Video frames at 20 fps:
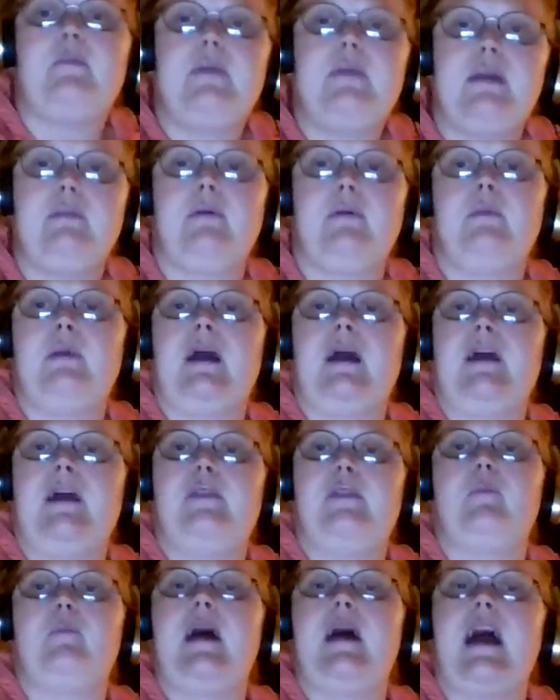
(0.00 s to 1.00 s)
people behind their
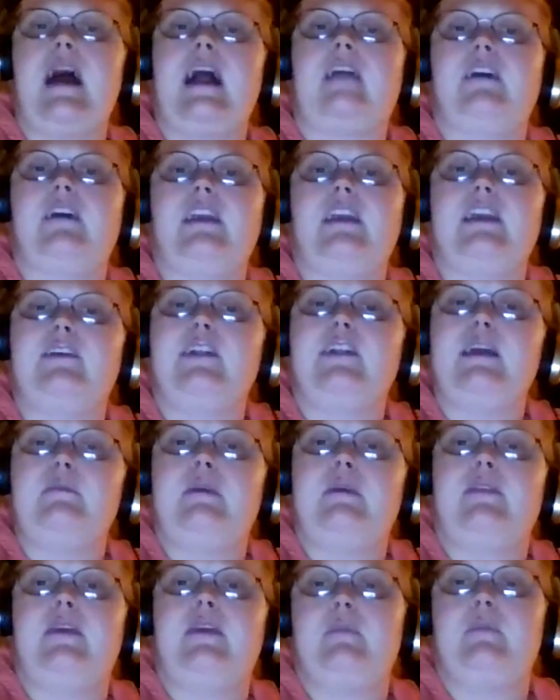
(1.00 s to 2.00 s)
back, like you know what I
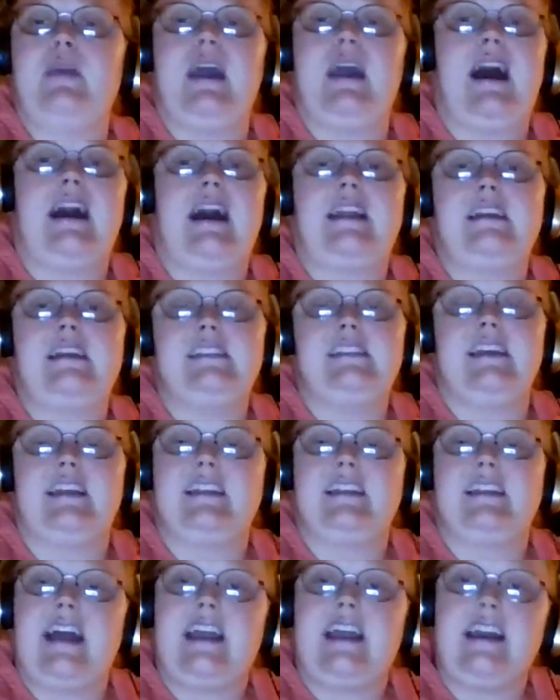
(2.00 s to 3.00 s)
mean, like be honest, like
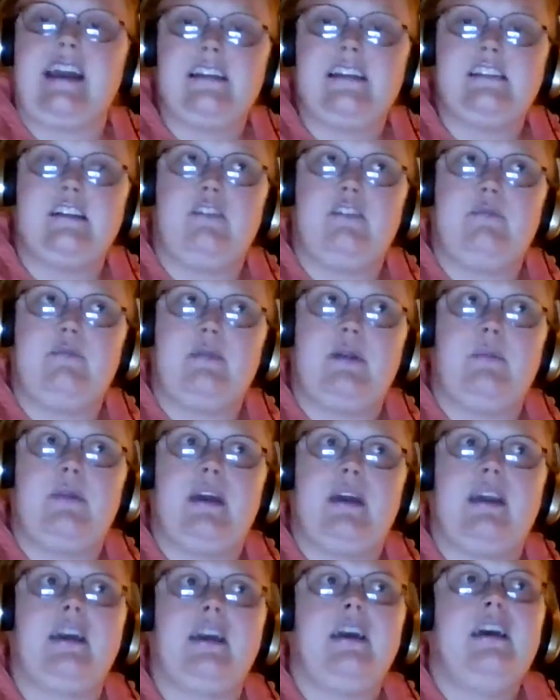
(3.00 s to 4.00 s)
that kind of stuff. But I'm
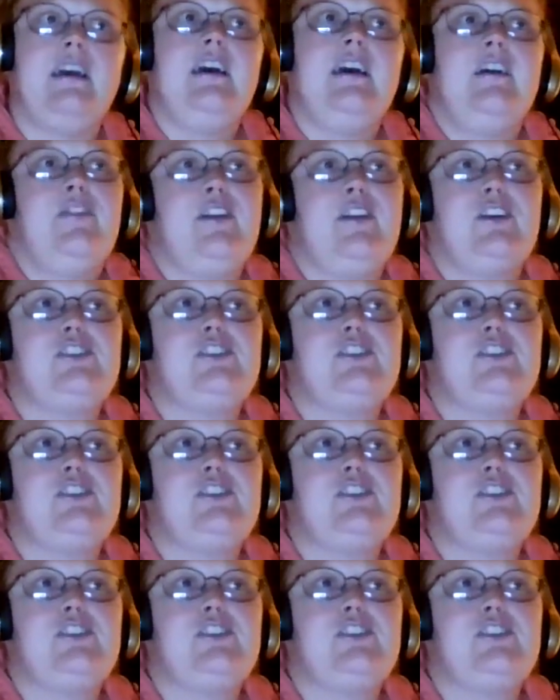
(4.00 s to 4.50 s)
like, there